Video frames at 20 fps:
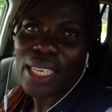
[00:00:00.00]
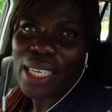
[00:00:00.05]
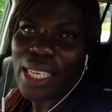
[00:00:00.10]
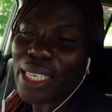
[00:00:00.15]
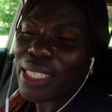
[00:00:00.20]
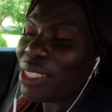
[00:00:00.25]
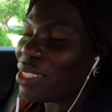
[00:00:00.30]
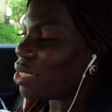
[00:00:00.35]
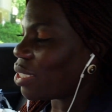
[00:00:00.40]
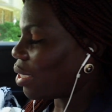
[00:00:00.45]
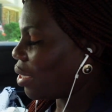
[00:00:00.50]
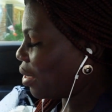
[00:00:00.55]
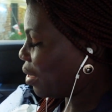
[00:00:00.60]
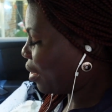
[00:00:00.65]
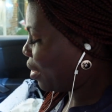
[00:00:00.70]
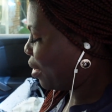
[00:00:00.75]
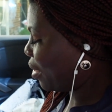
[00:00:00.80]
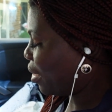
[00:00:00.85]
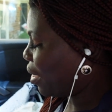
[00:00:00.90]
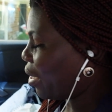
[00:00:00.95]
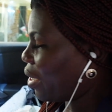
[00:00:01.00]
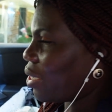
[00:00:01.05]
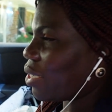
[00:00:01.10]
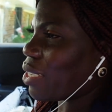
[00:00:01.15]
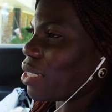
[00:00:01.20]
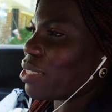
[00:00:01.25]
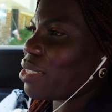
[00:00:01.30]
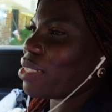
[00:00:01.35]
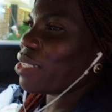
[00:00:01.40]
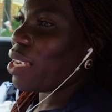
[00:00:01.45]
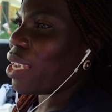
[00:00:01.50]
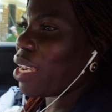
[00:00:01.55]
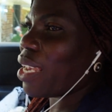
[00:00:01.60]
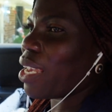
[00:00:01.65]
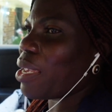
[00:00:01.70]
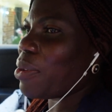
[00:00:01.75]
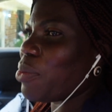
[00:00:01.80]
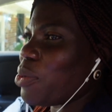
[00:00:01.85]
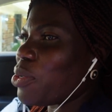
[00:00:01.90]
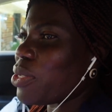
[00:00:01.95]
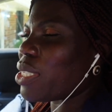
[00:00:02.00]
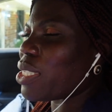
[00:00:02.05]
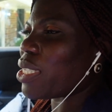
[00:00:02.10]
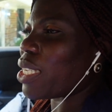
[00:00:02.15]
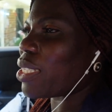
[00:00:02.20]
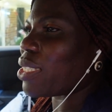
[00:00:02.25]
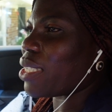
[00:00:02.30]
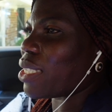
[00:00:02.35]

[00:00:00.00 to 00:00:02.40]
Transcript: It's just like a time you set